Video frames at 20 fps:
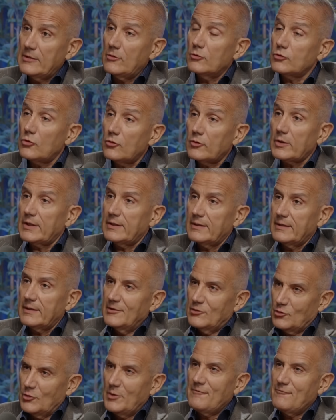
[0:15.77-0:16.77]
the
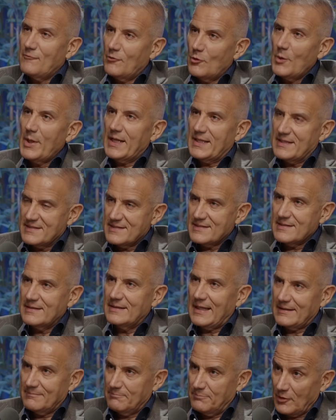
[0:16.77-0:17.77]
authority to influence
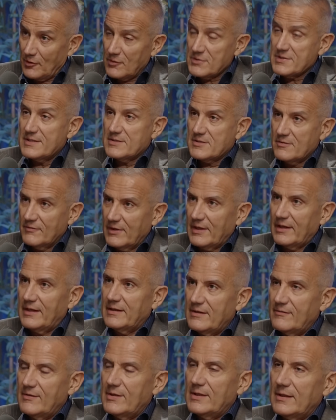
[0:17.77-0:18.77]
that process of
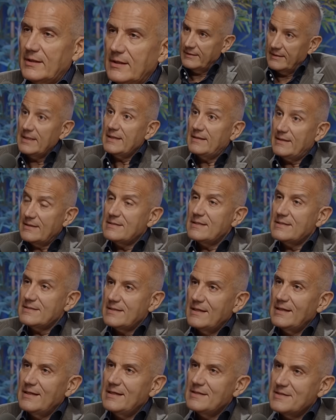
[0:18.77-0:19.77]
creativity, this
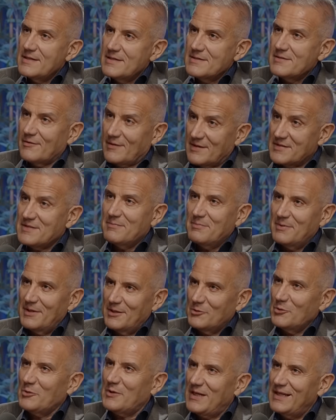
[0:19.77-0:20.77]
is the easiest
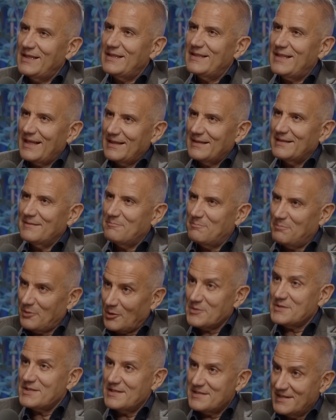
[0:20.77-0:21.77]
recipe to kill that
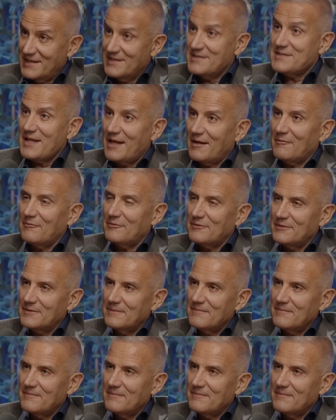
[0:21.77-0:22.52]
process itself.